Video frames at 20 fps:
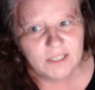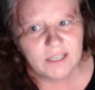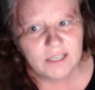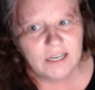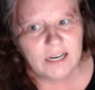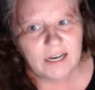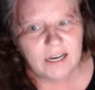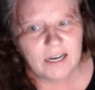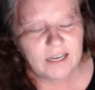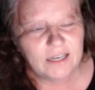
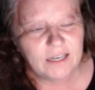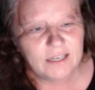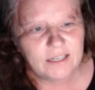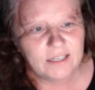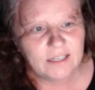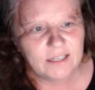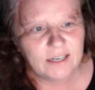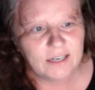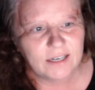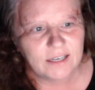
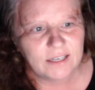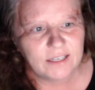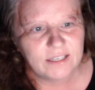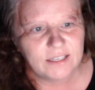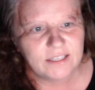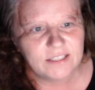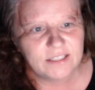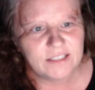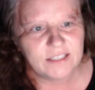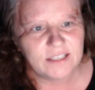
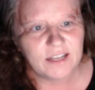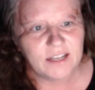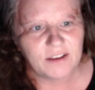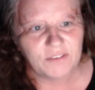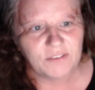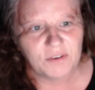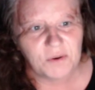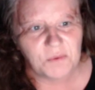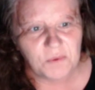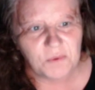I did
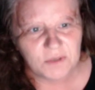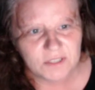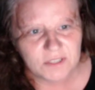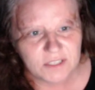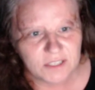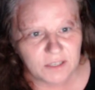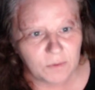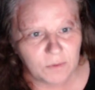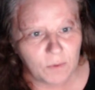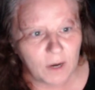every once
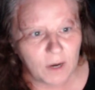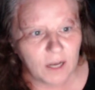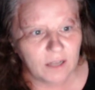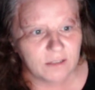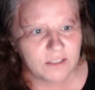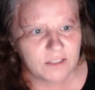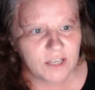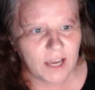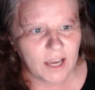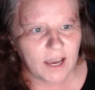in a while
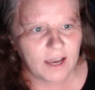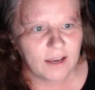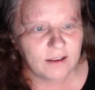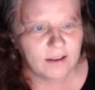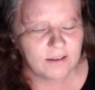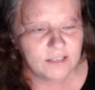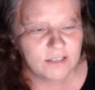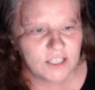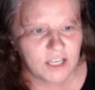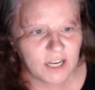
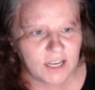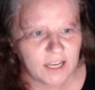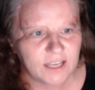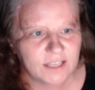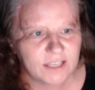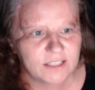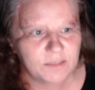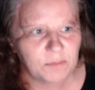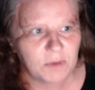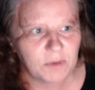
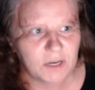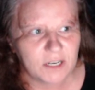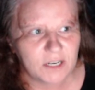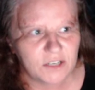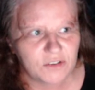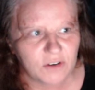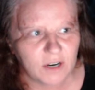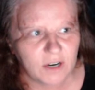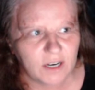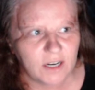chant, but I
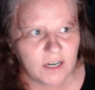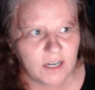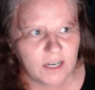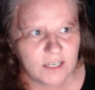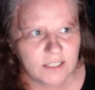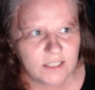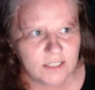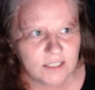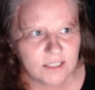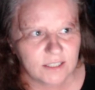try
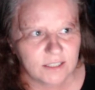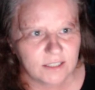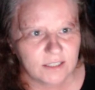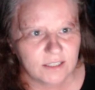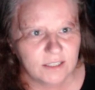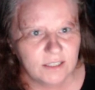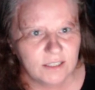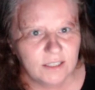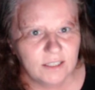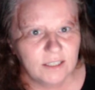not to
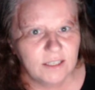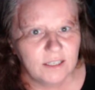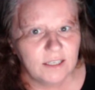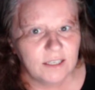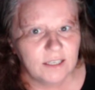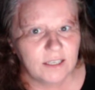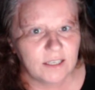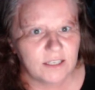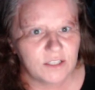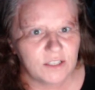
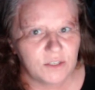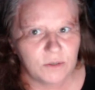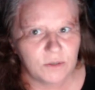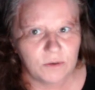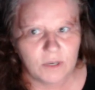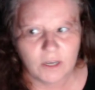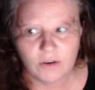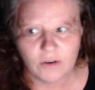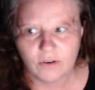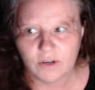get too
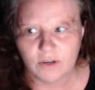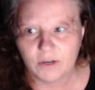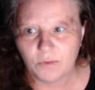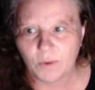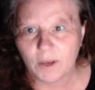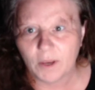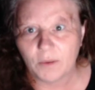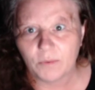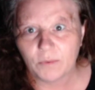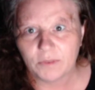carried
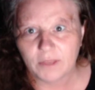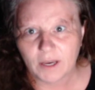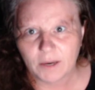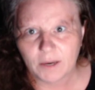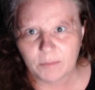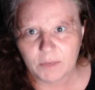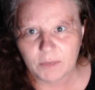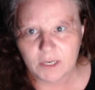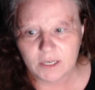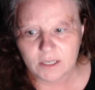away with
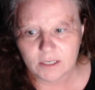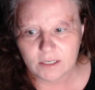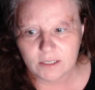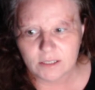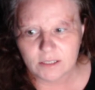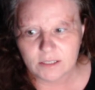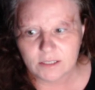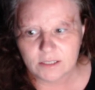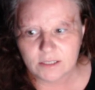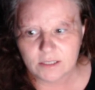that,
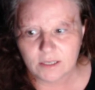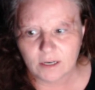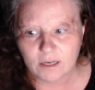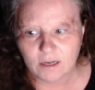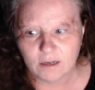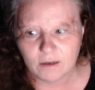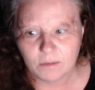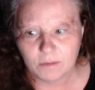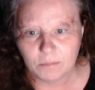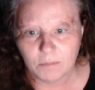because
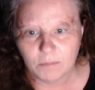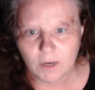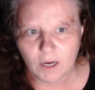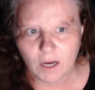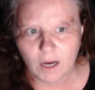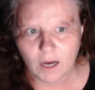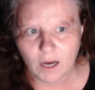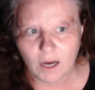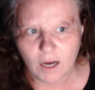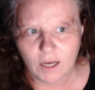
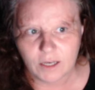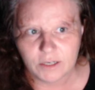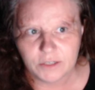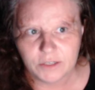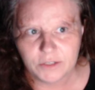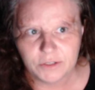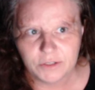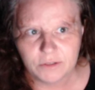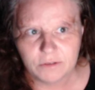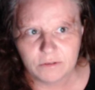I
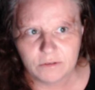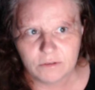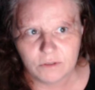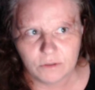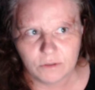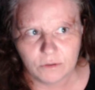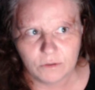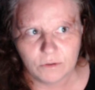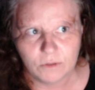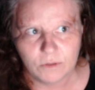
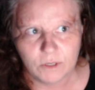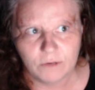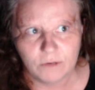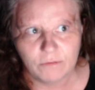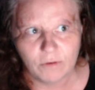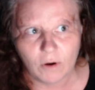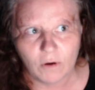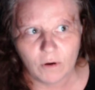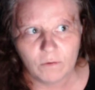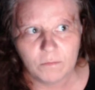do
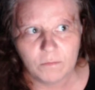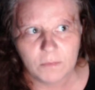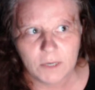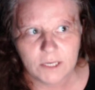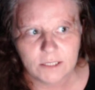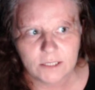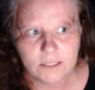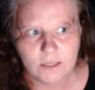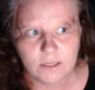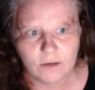involve
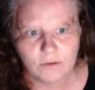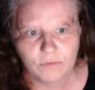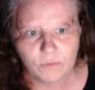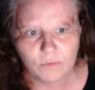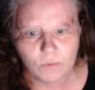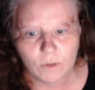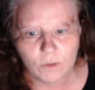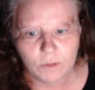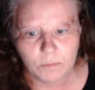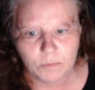myself
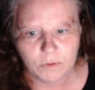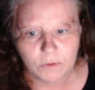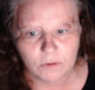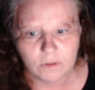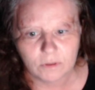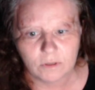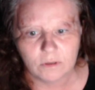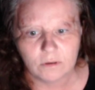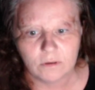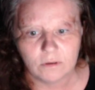with
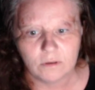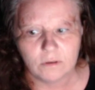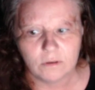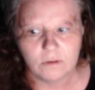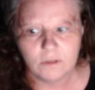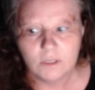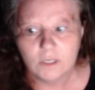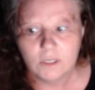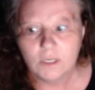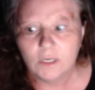
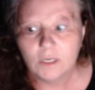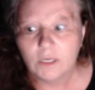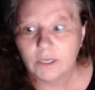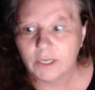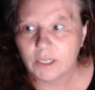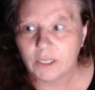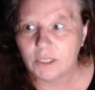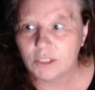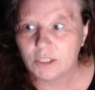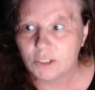political
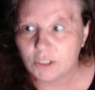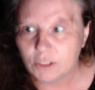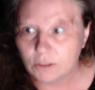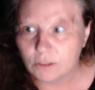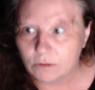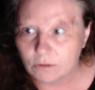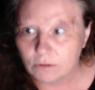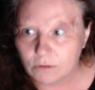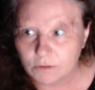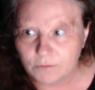
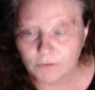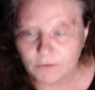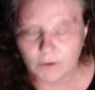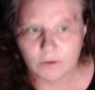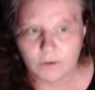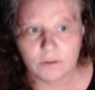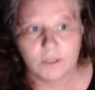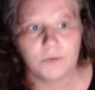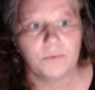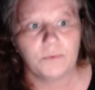issues
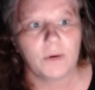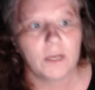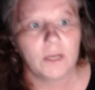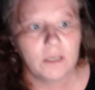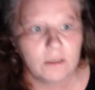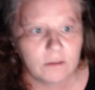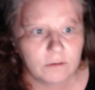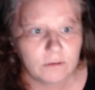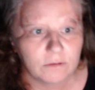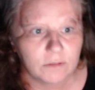fairly
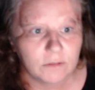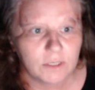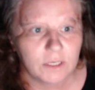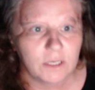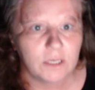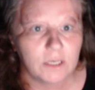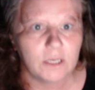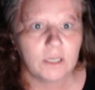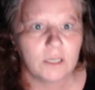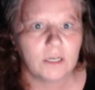
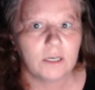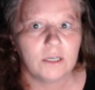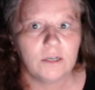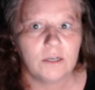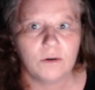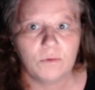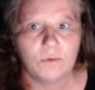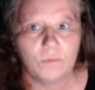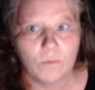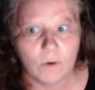regularly, and I
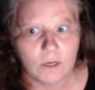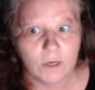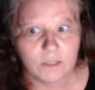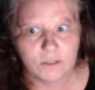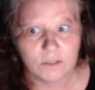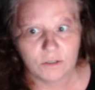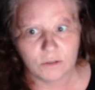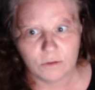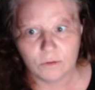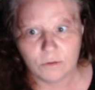don't want
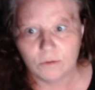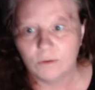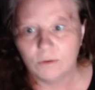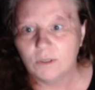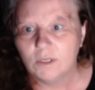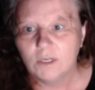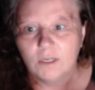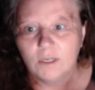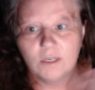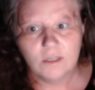to
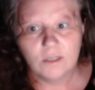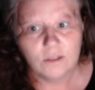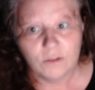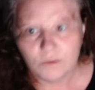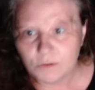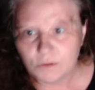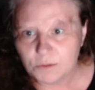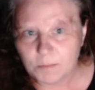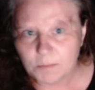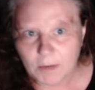
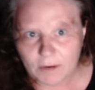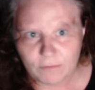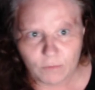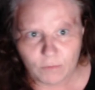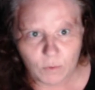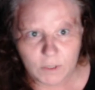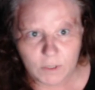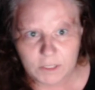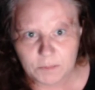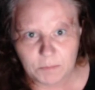lose my
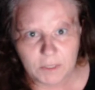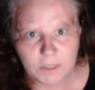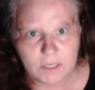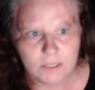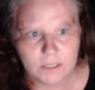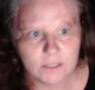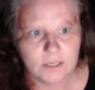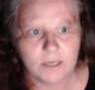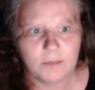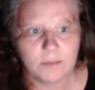voice
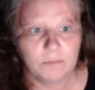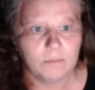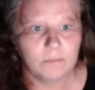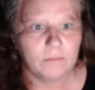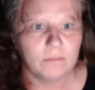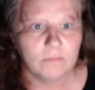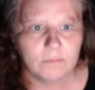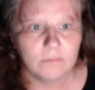because I'm